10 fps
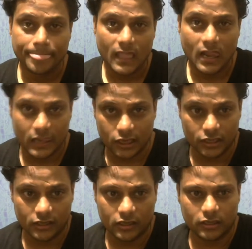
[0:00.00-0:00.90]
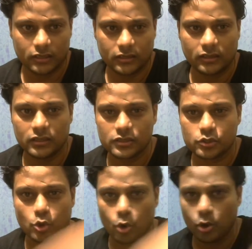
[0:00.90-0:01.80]
Now here in the
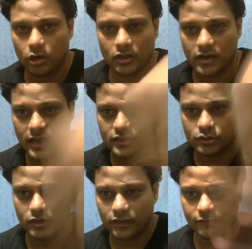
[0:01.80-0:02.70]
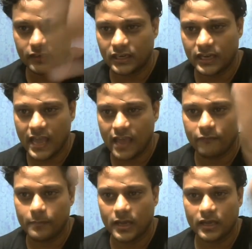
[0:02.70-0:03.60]
scroller, guys, you definitely
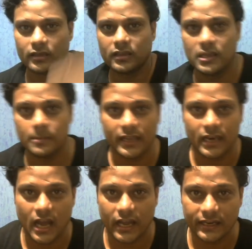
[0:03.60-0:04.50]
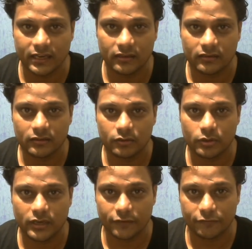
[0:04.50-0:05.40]
have my email ID.
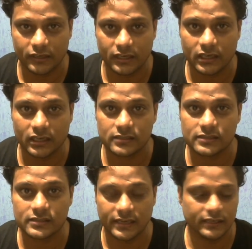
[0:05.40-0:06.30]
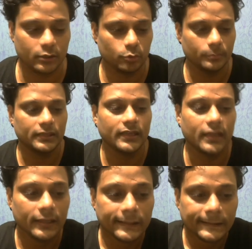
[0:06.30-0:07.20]
You definitely send it to me.
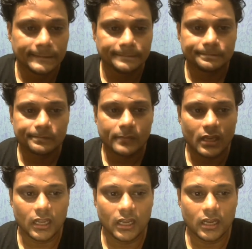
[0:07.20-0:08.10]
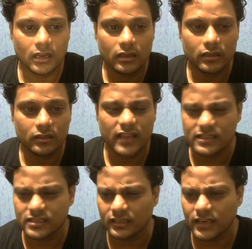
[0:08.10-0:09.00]

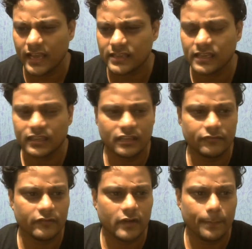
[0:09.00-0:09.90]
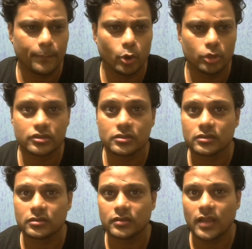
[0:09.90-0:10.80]
That's it, guys. I think we have
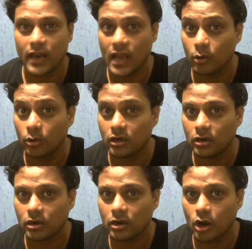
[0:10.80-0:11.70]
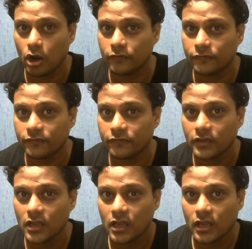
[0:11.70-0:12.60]
approached an hour of
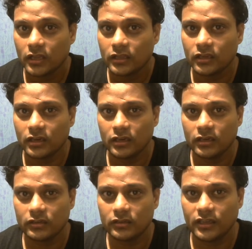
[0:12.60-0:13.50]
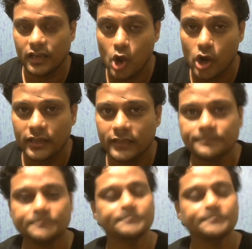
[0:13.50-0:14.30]
the recording.